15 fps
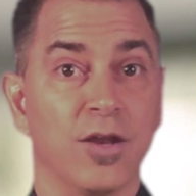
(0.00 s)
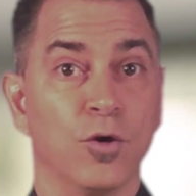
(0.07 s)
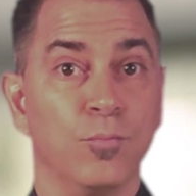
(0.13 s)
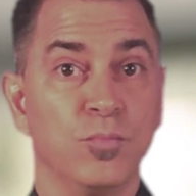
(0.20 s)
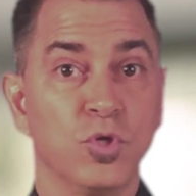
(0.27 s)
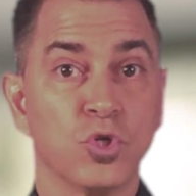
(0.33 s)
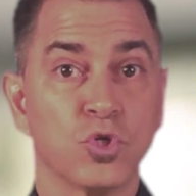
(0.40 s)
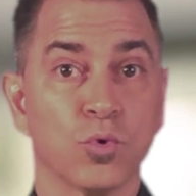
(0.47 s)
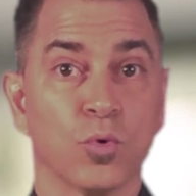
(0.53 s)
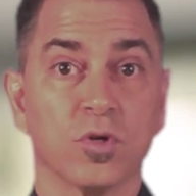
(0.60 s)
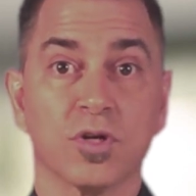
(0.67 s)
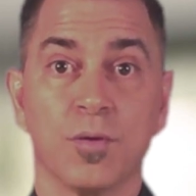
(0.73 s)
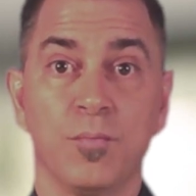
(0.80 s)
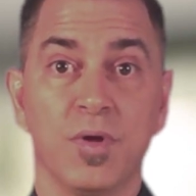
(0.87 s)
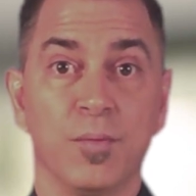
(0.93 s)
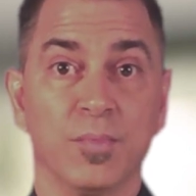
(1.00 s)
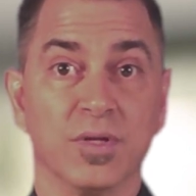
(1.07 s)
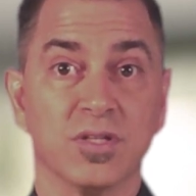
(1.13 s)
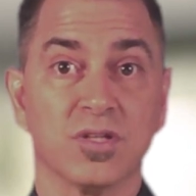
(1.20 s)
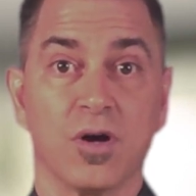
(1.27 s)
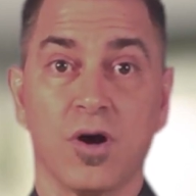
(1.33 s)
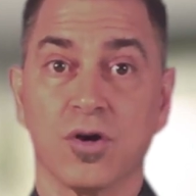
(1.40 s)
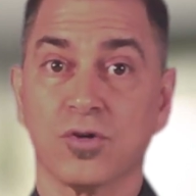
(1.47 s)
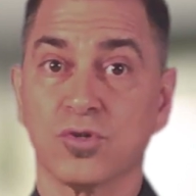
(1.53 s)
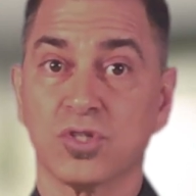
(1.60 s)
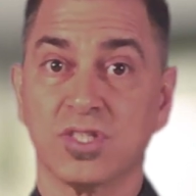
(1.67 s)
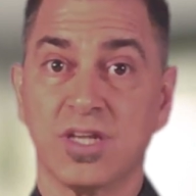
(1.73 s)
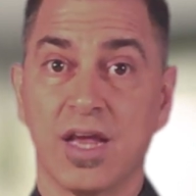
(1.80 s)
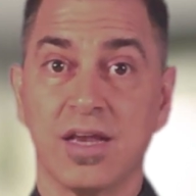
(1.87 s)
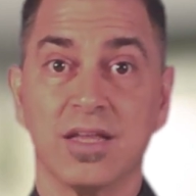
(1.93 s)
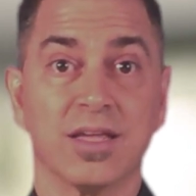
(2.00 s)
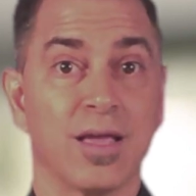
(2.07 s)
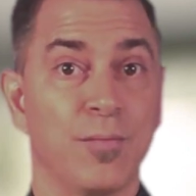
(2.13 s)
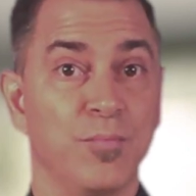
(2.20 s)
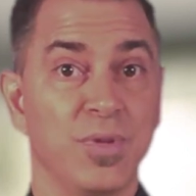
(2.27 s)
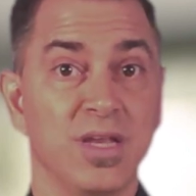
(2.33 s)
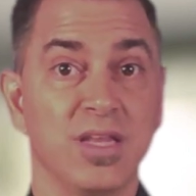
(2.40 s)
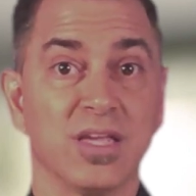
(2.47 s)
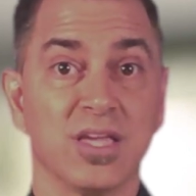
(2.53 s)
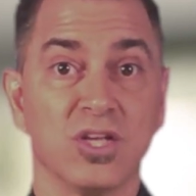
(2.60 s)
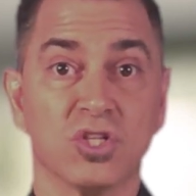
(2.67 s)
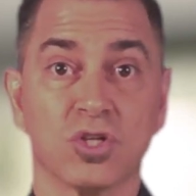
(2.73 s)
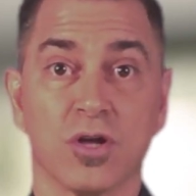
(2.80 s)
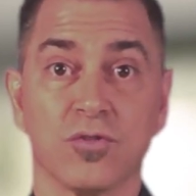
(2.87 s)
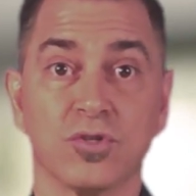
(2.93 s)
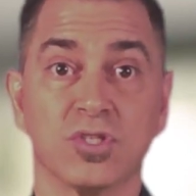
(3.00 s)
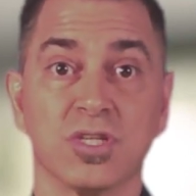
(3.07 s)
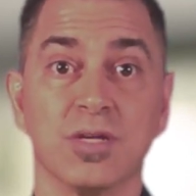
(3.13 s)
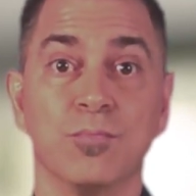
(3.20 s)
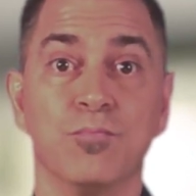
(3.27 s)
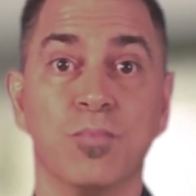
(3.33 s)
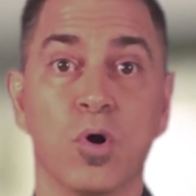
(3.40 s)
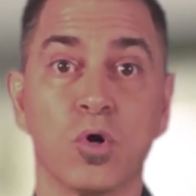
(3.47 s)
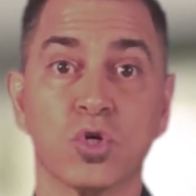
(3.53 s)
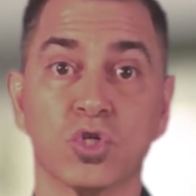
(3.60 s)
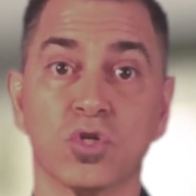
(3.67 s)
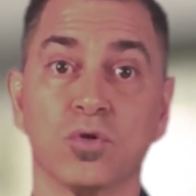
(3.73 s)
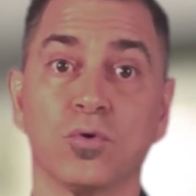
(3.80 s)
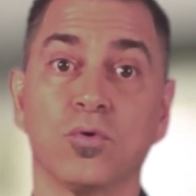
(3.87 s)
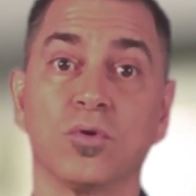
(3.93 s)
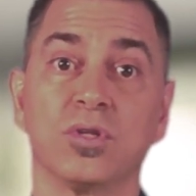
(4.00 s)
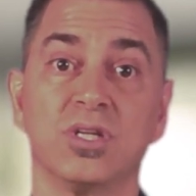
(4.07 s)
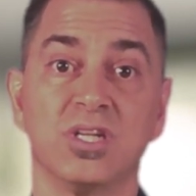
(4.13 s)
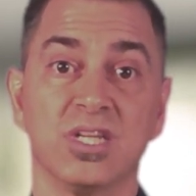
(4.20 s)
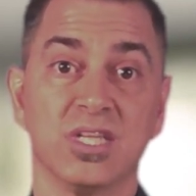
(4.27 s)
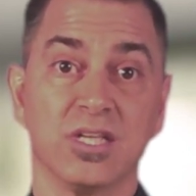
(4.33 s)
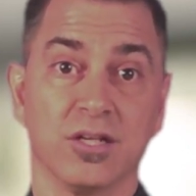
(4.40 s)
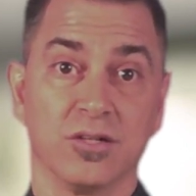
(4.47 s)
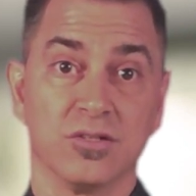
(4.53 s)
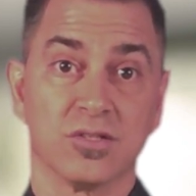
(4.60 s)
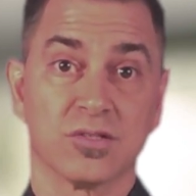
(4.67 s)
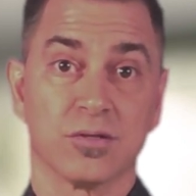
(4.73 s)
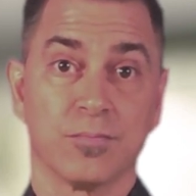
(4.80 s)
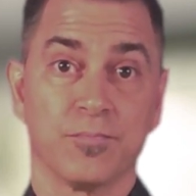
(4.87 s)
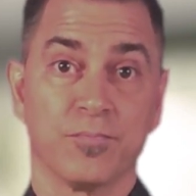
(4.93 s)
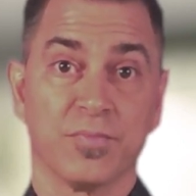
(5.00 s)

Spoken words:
and a mutual commitment to understanding and meeting each other's emotional needs.